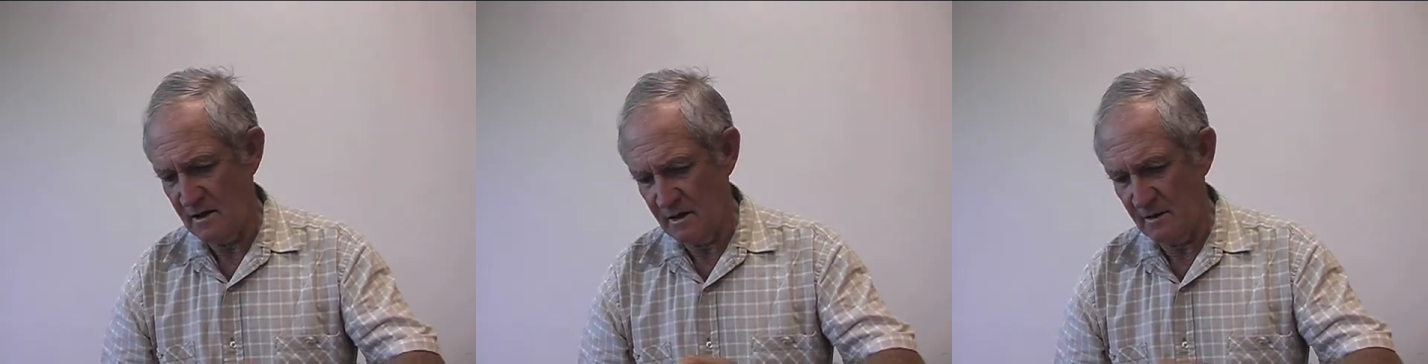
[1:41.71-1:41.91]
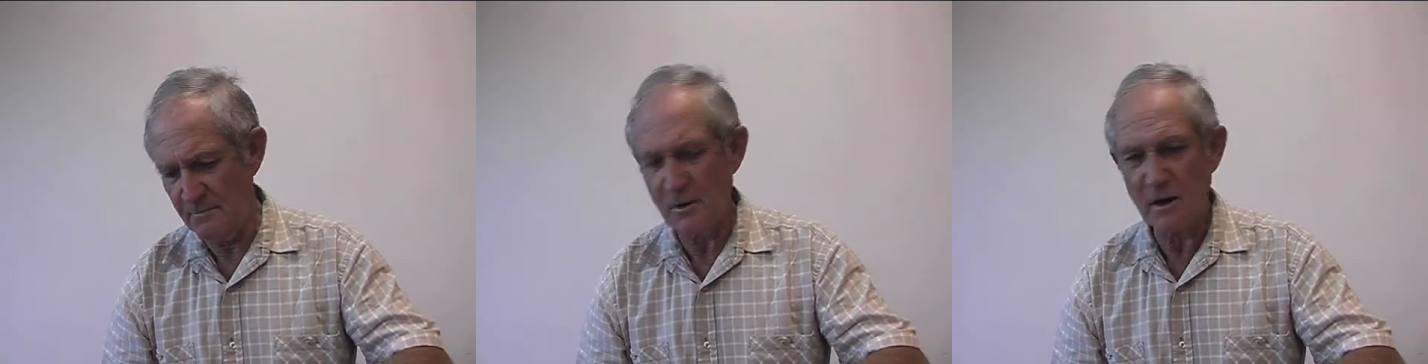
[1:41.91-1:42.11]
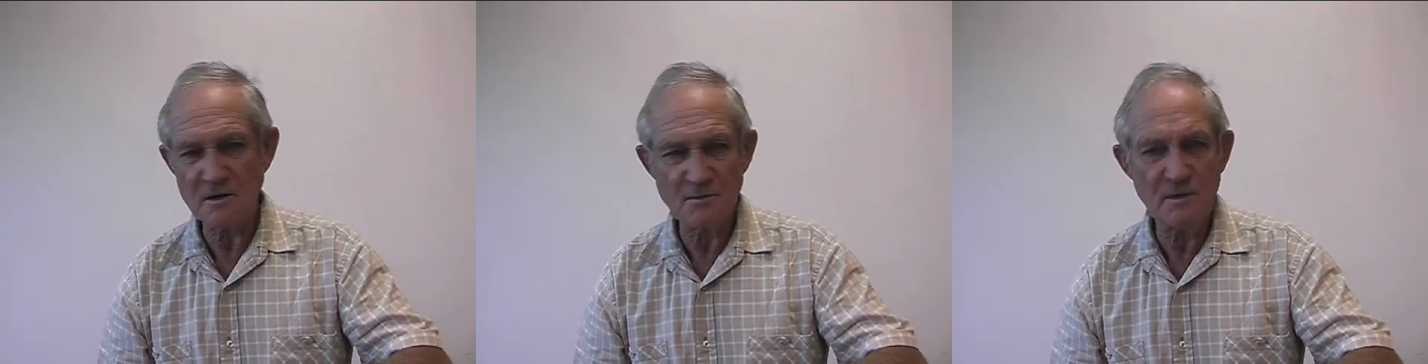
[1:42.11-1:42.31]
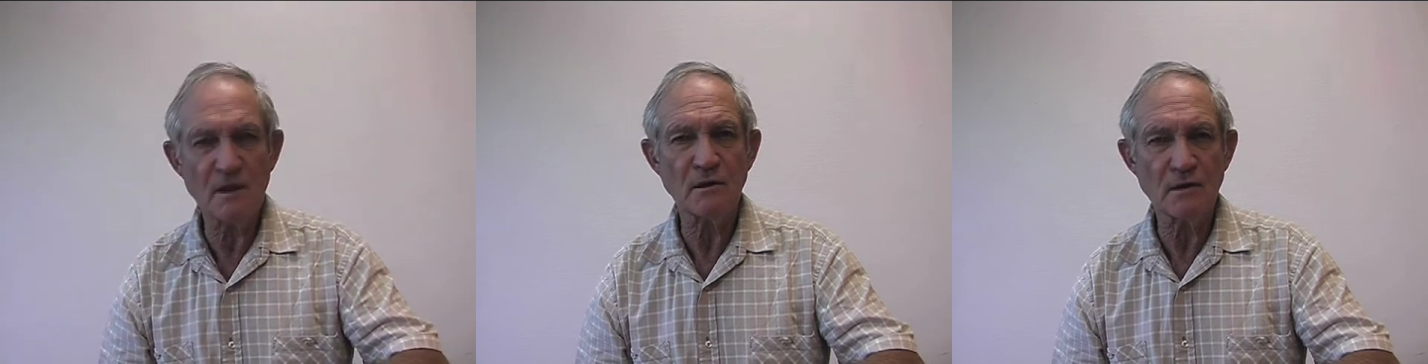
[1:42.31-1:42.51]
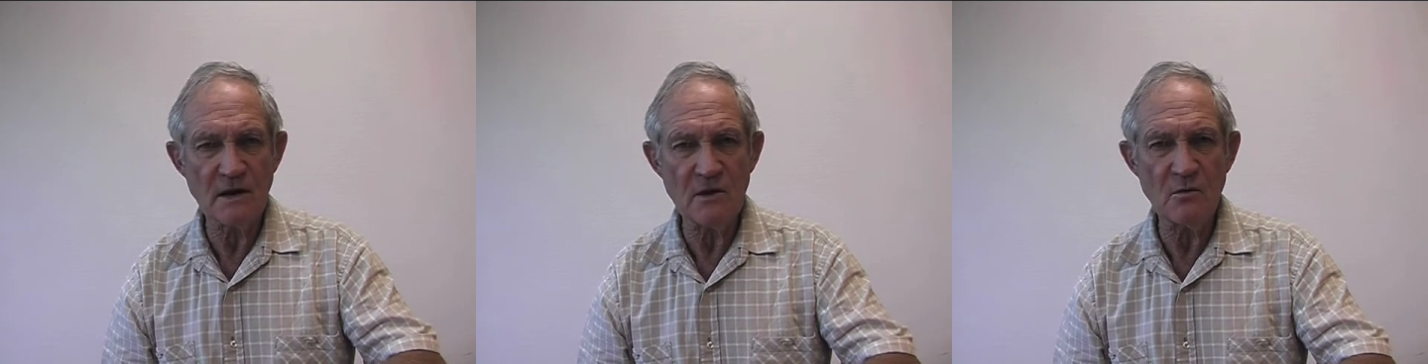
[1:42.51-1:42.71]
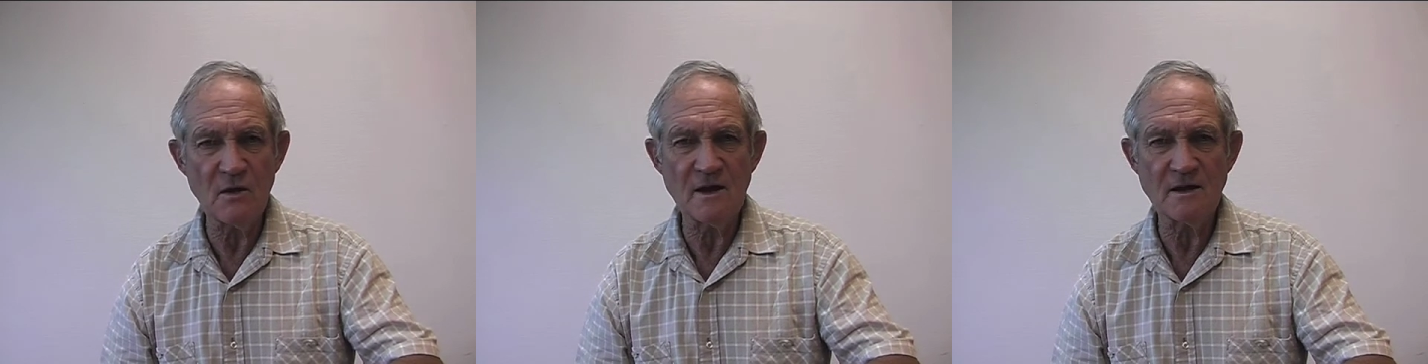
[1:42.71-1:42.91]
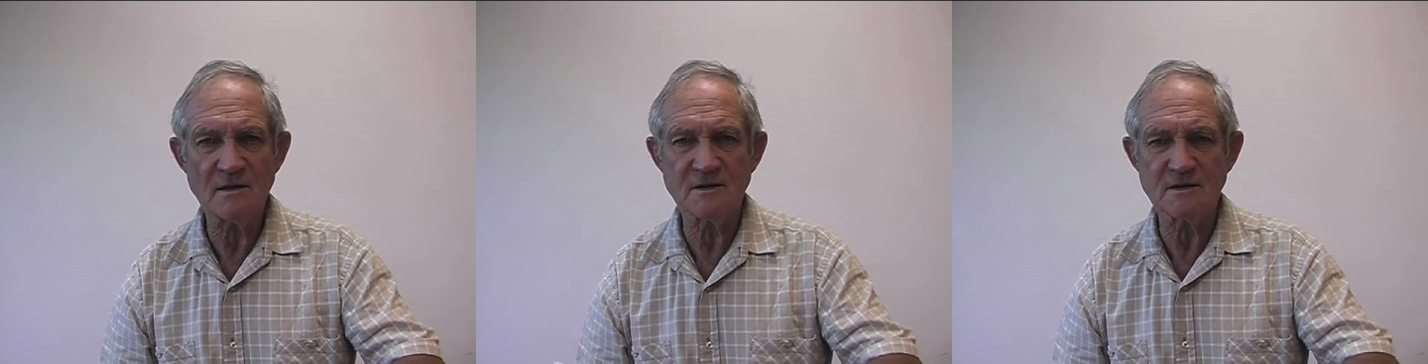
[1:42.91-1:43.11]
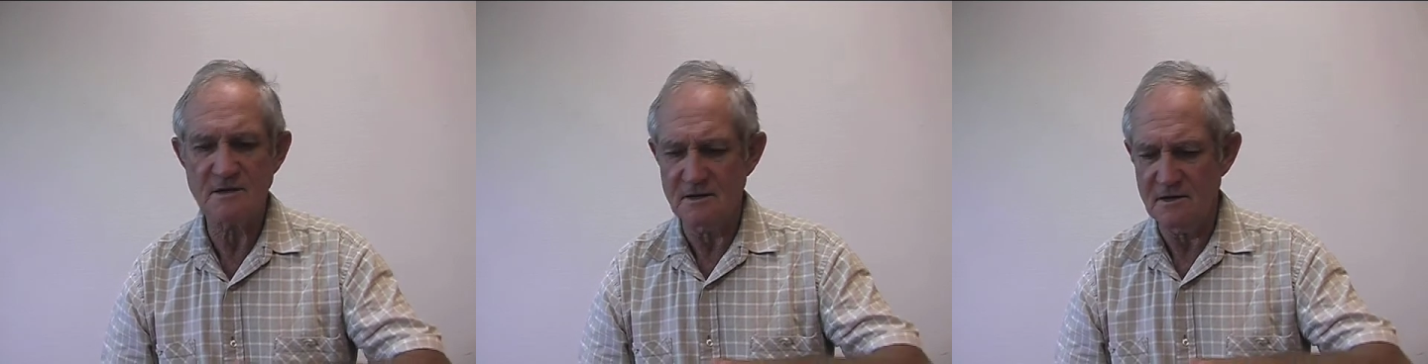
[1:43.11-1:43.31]
approximately 3
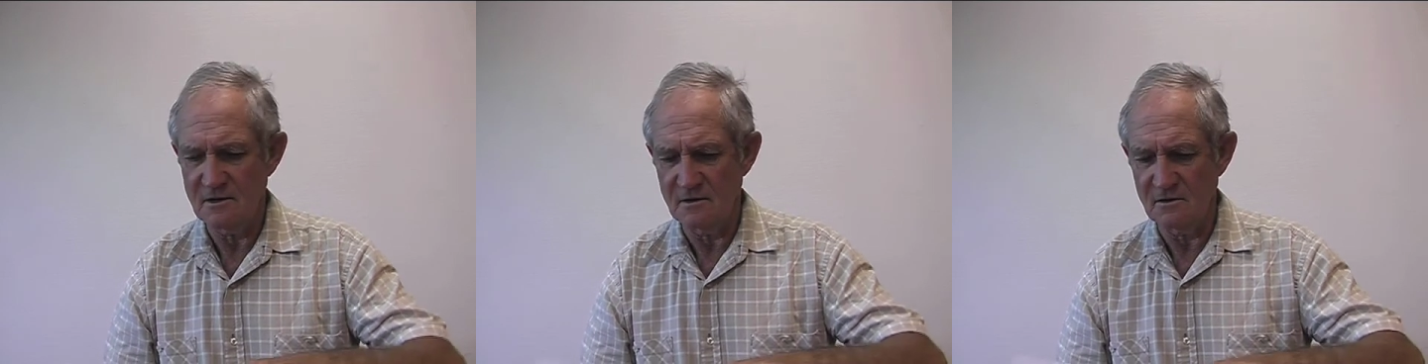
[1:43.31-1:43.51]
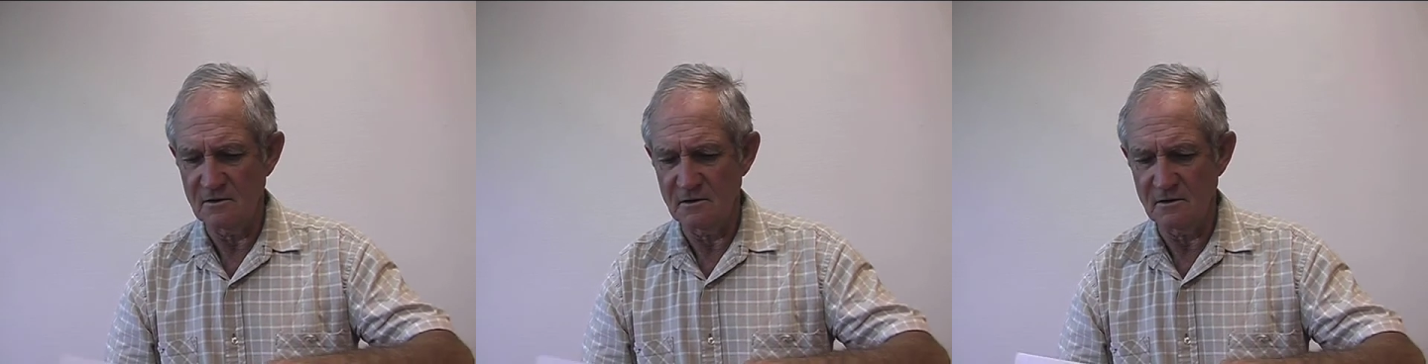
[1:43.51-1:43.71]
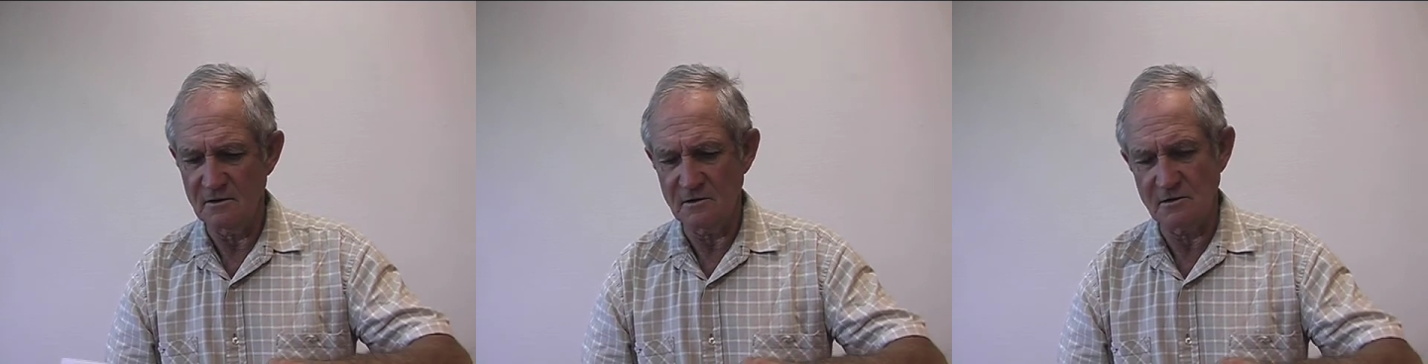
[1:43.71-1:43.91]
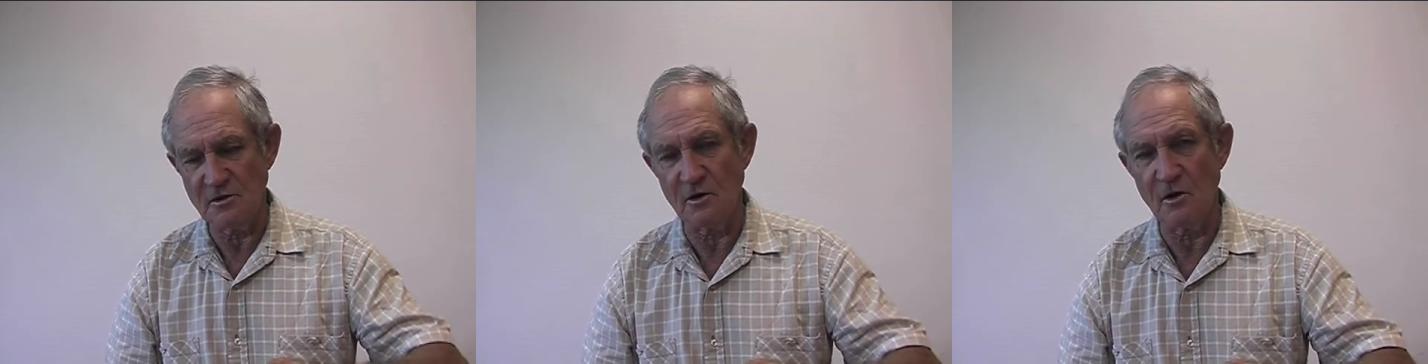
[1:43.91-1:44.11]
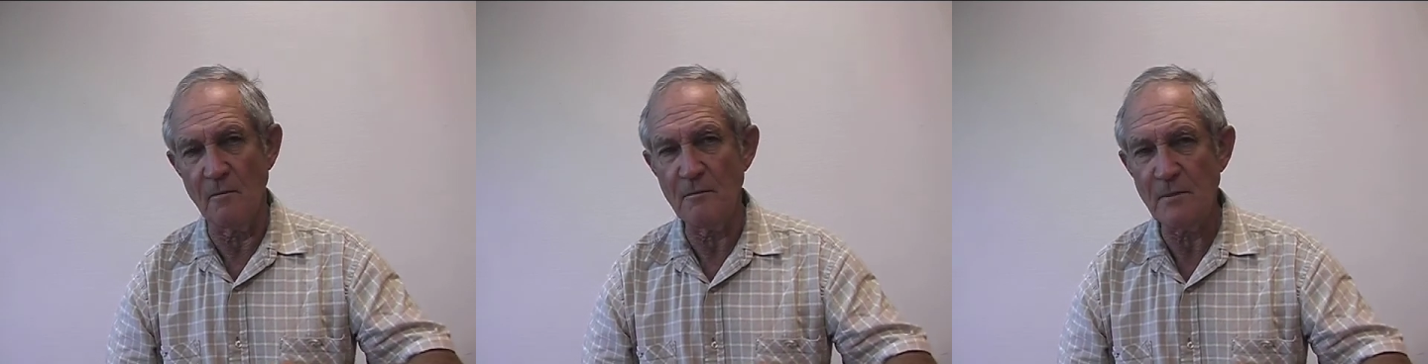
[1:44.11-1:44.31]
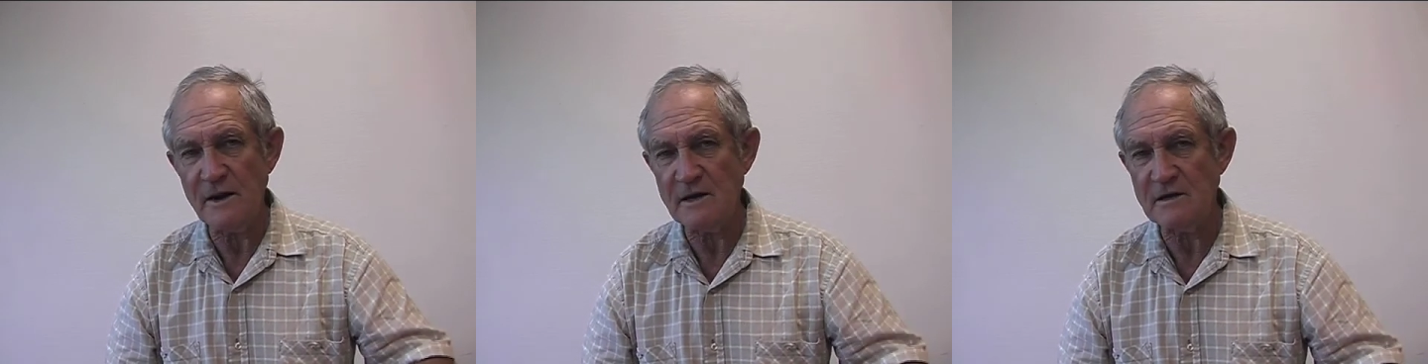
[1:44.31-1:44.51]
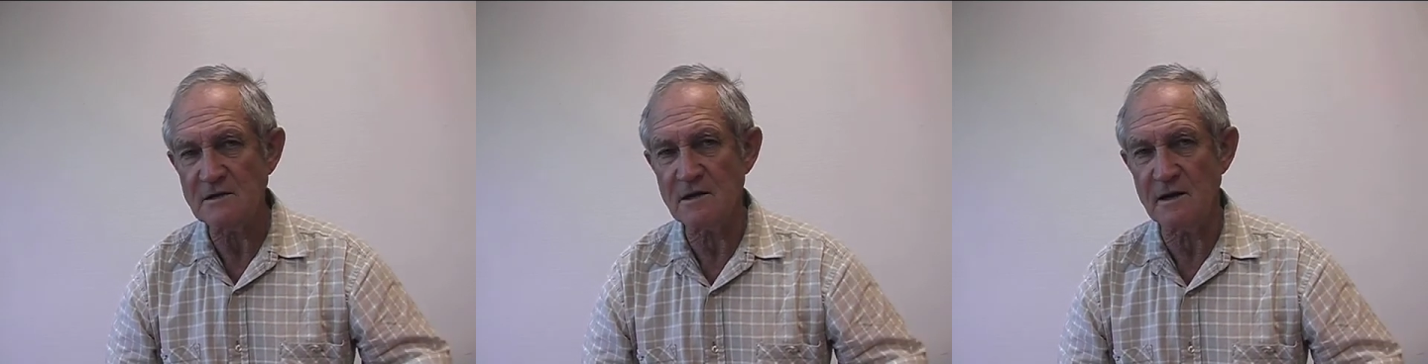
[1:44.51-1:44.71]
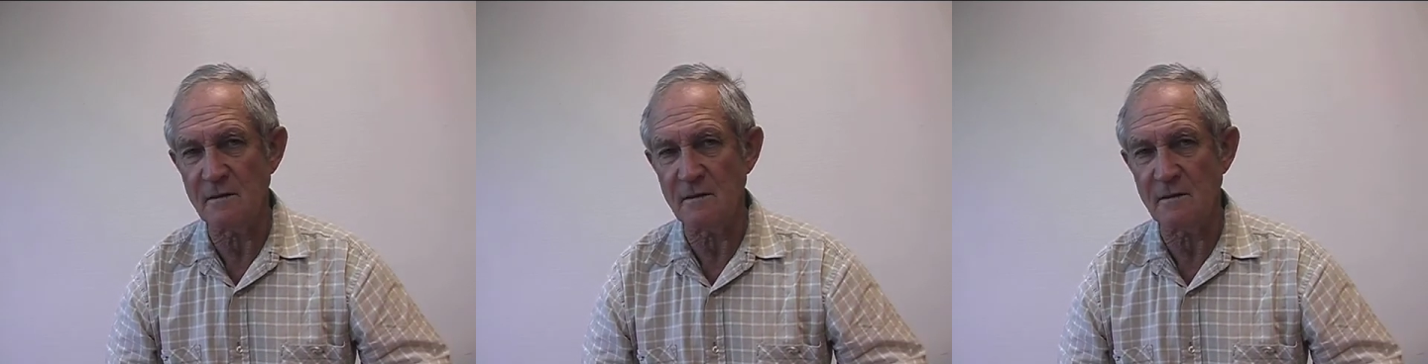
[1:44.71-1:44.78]
weeks to complete